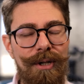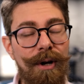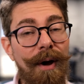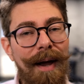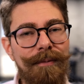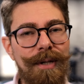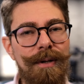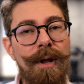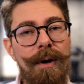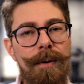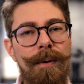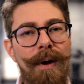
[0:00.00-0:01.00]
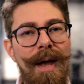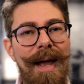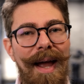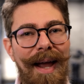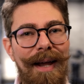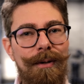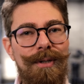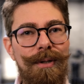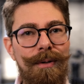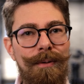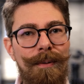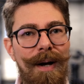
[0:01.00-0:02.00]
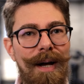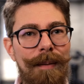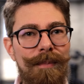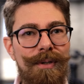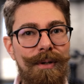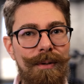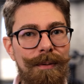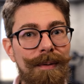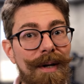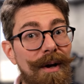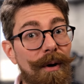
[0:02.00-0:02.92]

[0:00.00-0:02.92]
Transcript: You don't have to know how to do